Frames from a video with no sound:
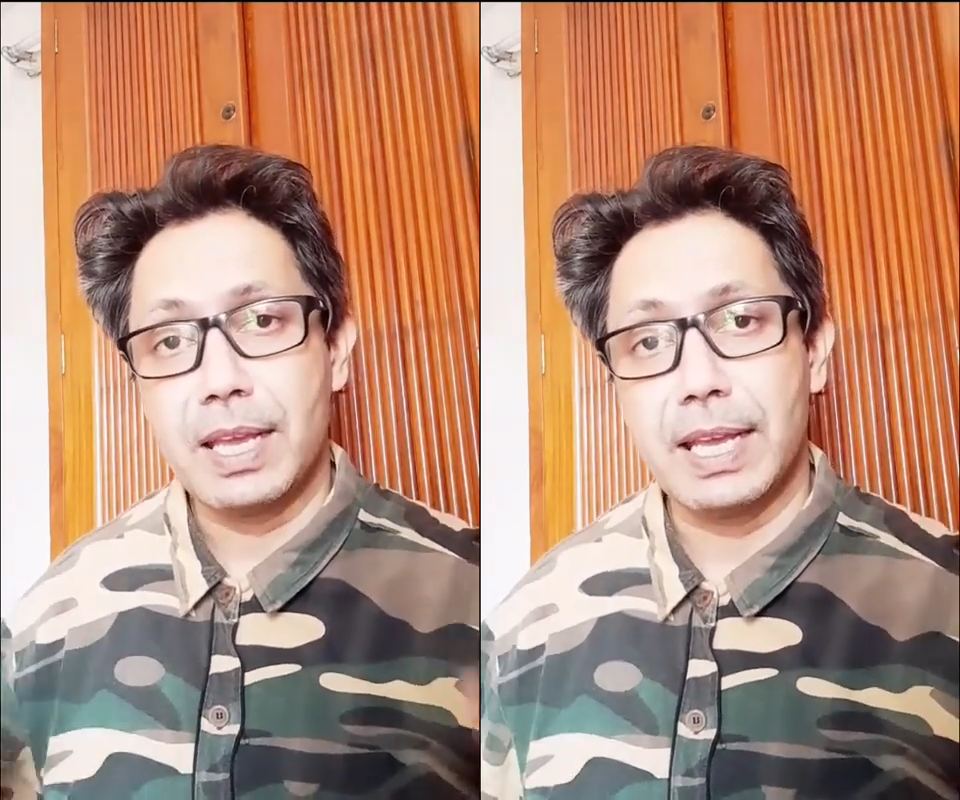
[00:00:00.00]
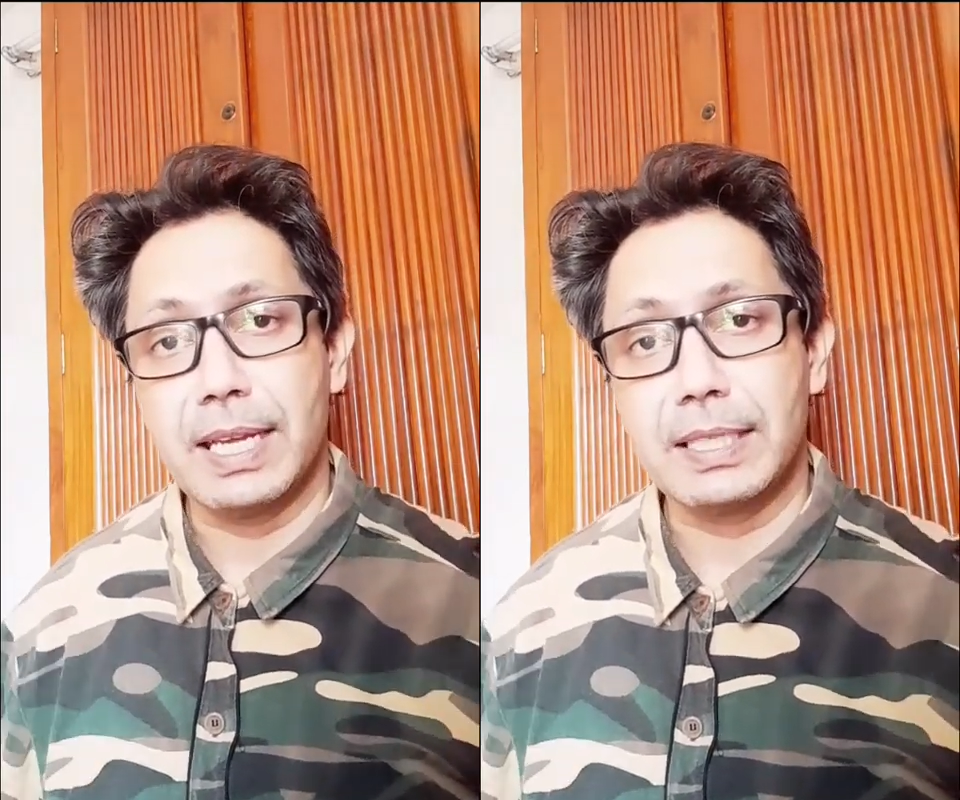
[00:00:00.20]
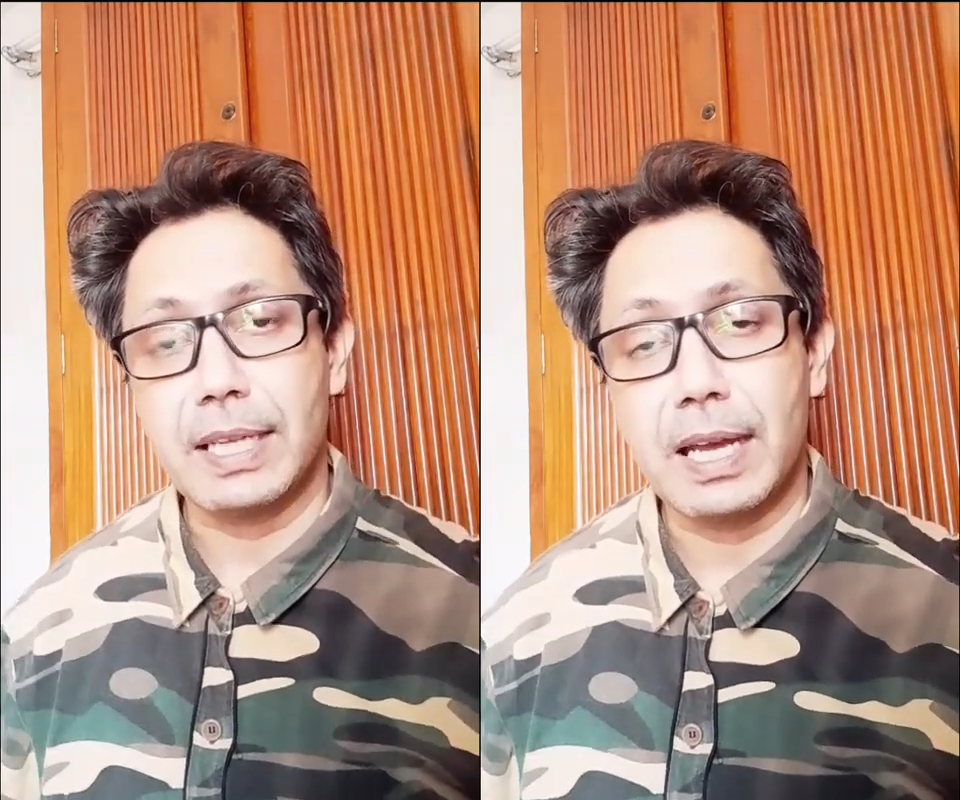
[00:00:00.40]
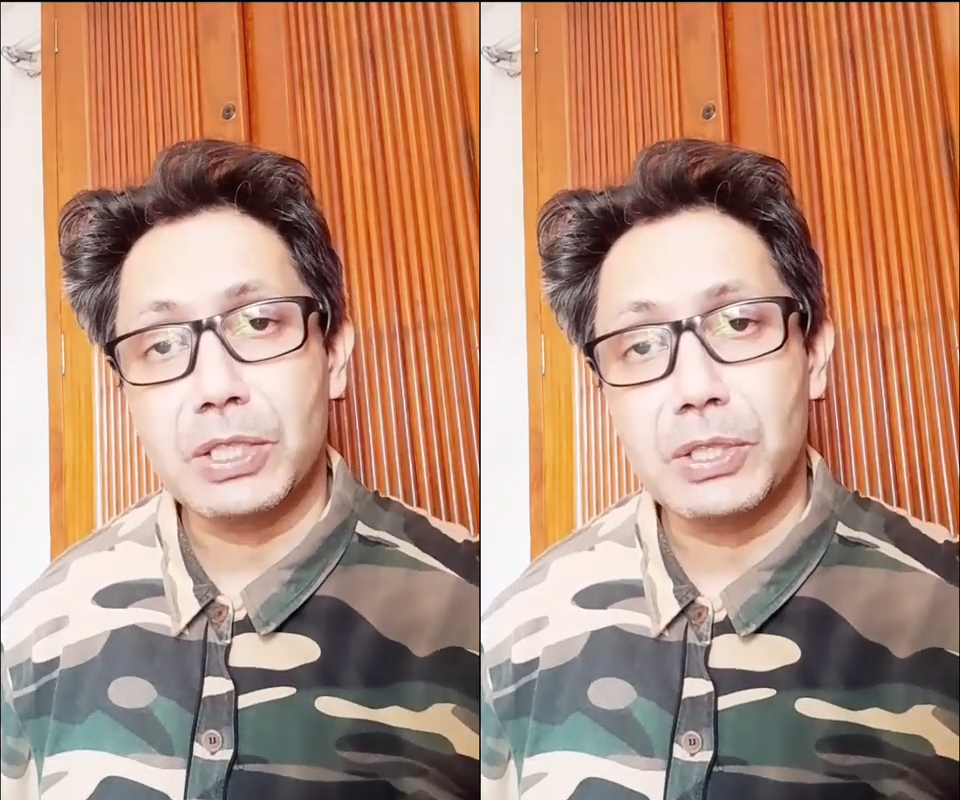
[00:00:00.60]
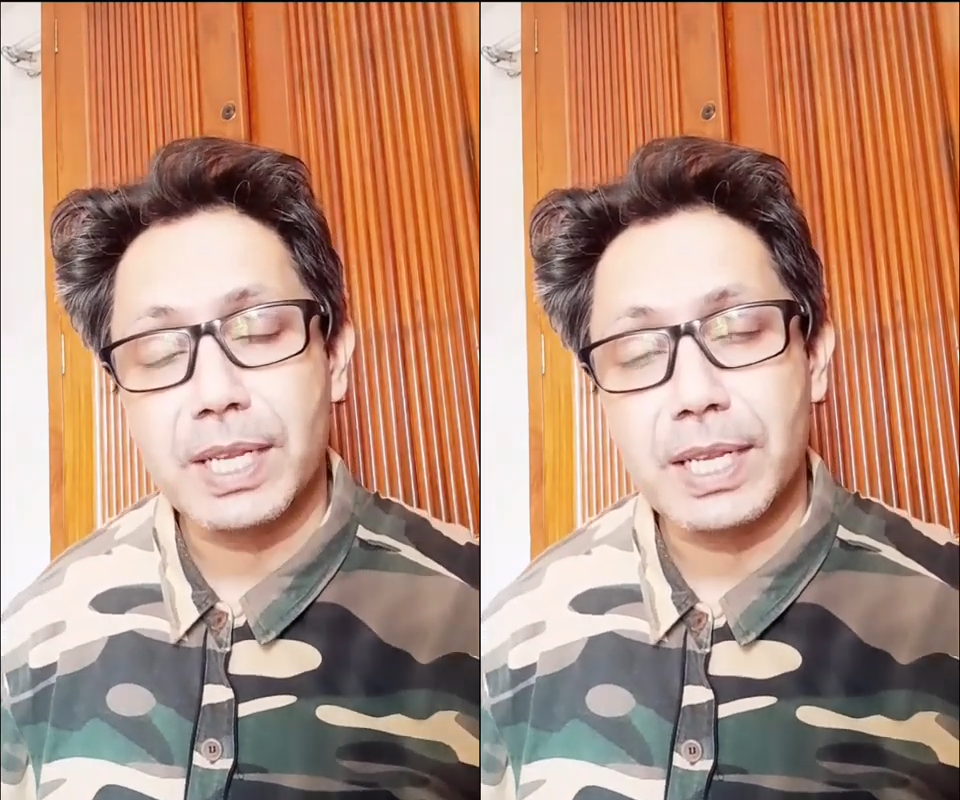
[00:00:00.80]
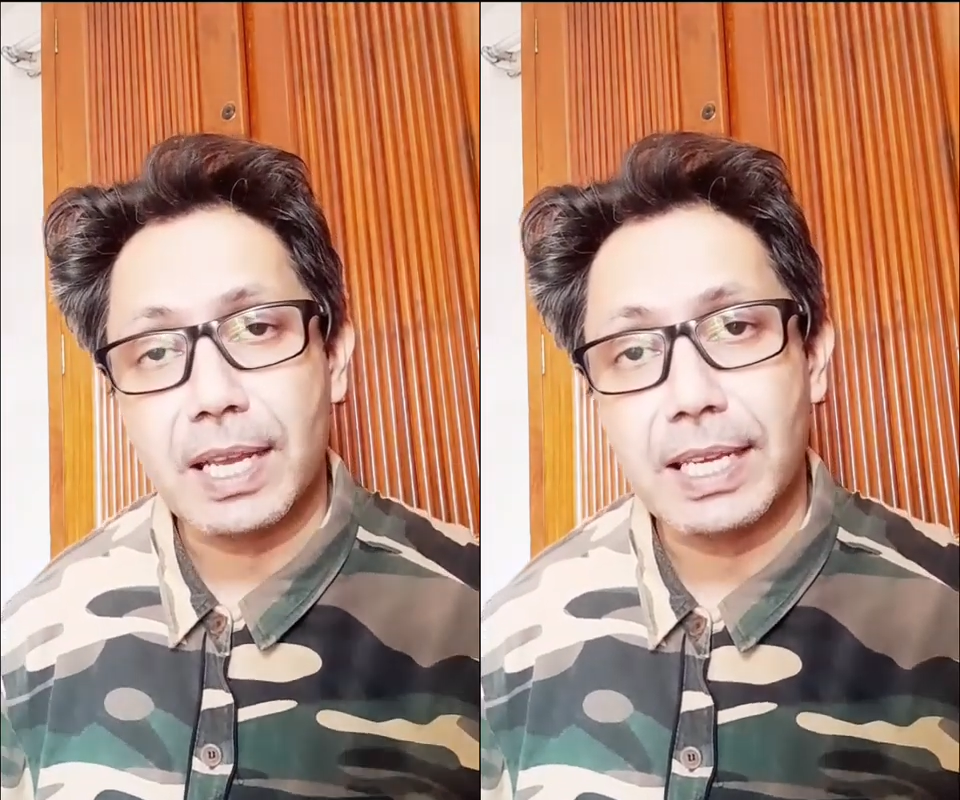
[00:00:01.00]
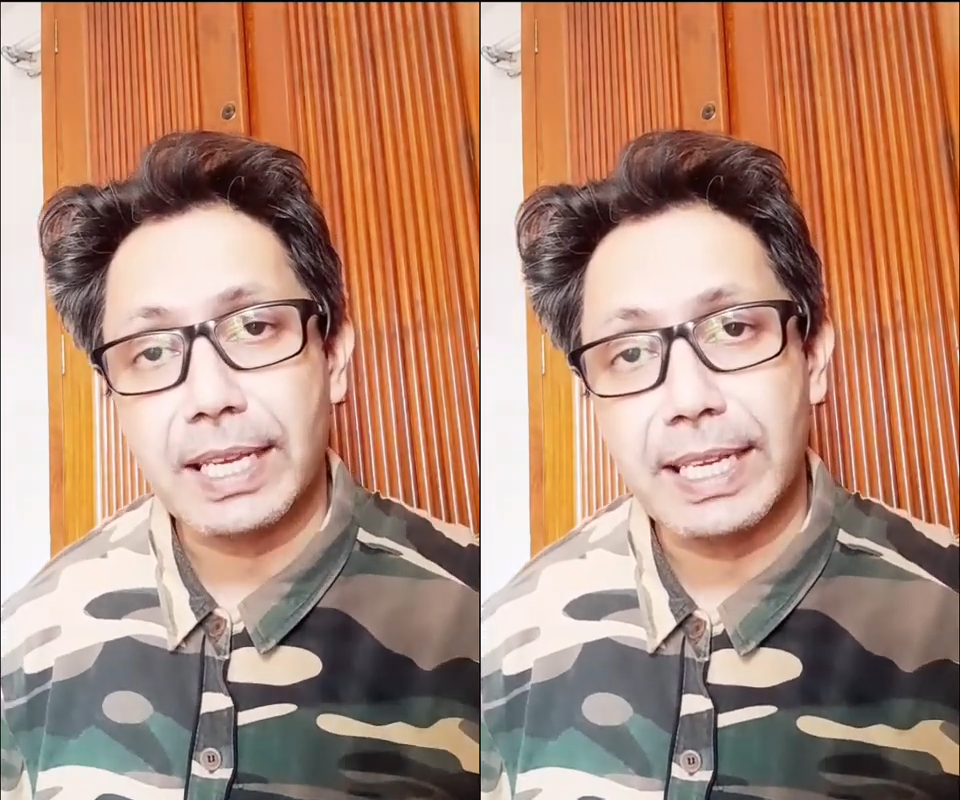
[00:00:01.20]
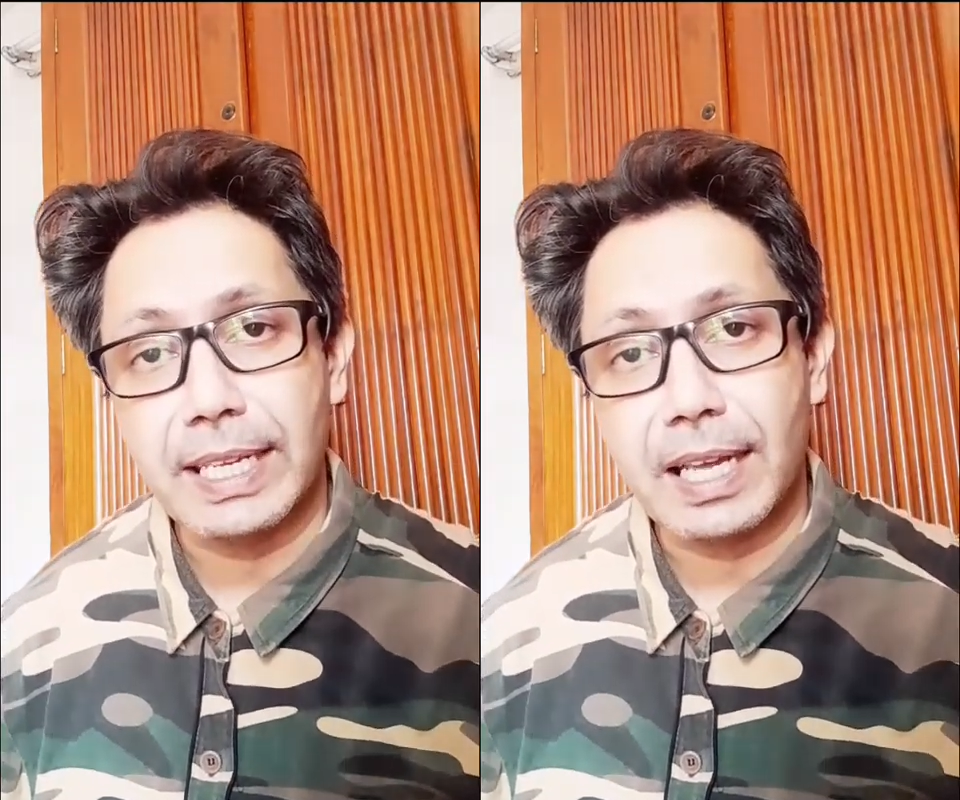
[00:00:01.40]
and today
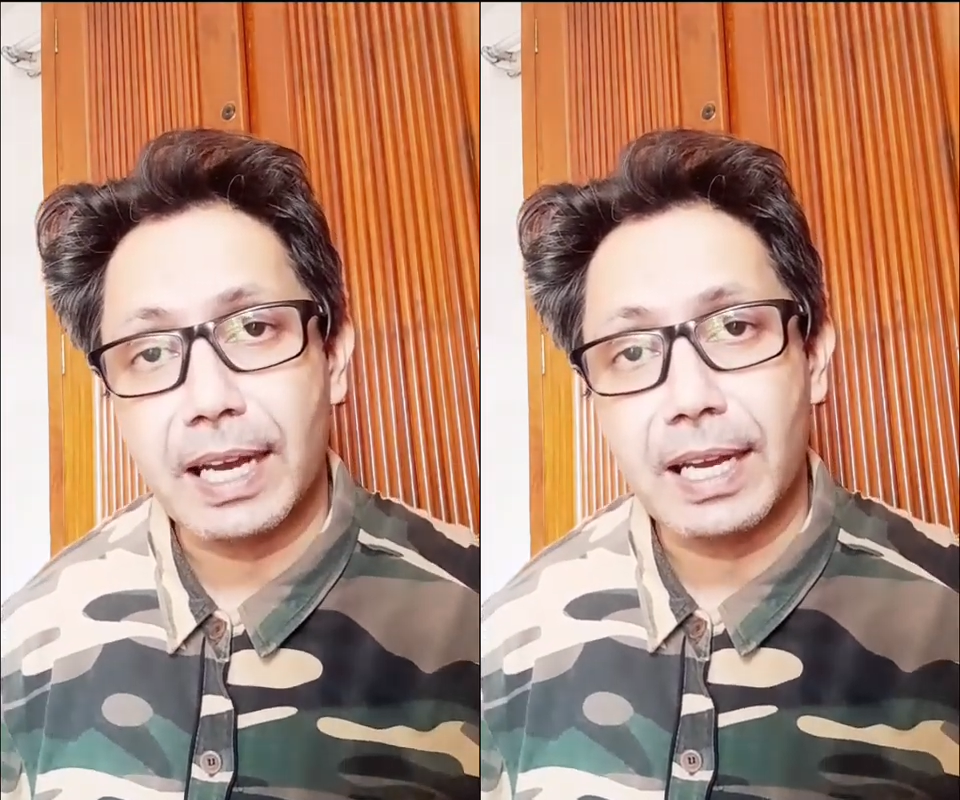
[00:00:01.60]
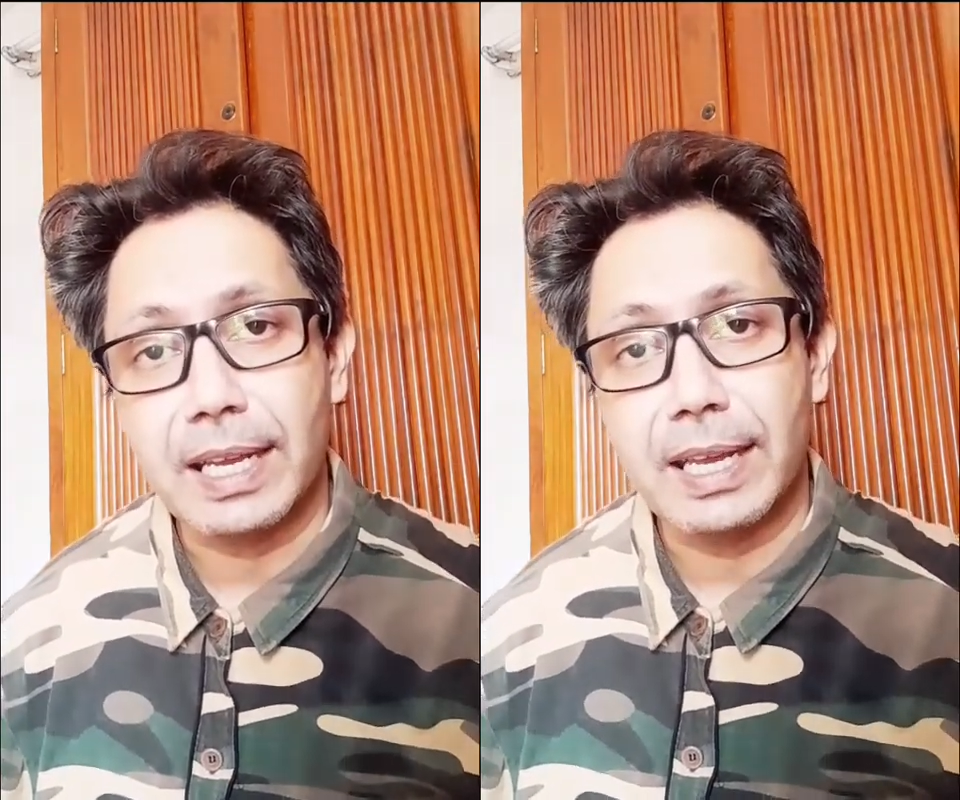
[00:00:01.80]
again I